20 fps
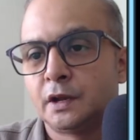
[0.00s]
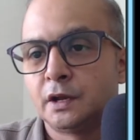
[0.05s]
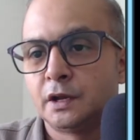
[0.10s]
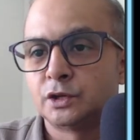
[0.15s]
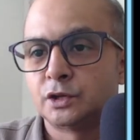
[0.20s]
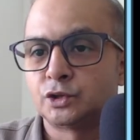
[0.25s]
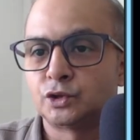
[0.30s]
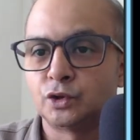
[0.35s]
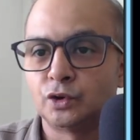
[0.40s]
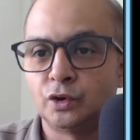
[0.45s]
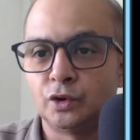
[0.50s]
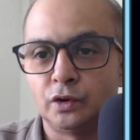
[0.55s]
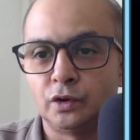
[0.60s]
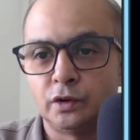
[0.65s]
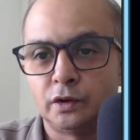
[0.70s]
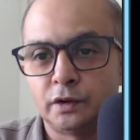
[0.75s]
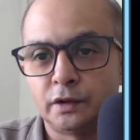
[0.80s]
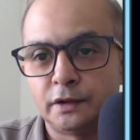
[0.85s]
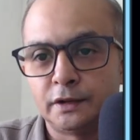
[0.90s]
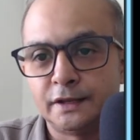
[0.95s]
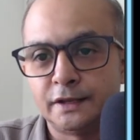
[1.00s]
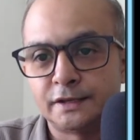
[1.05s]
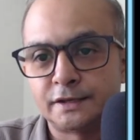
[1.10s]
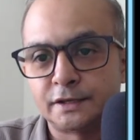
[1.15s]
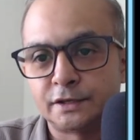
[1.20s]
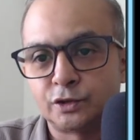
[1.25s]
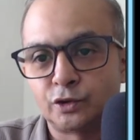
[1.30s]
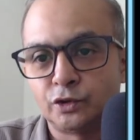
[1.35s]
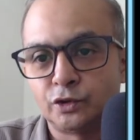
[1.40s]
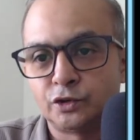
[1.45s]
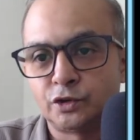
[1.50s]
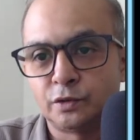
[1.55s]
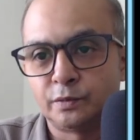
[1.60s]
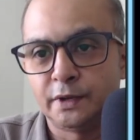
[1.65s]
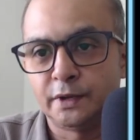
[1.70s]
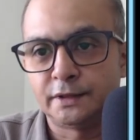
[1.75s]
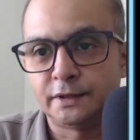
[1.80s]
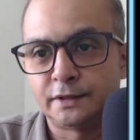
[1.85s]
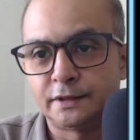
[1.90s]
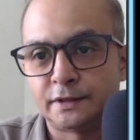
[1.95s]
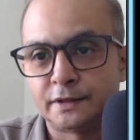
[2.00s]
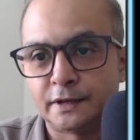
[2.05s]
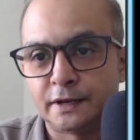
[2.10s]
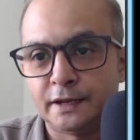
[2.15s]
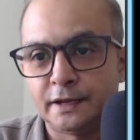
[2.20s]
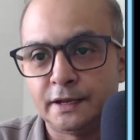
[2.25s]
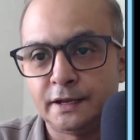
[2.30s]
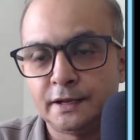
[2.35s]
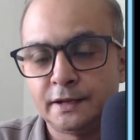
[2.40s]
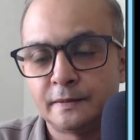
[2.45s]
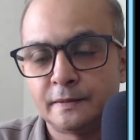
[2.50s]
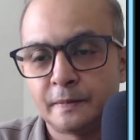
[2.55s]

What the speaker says: So this is going to be 3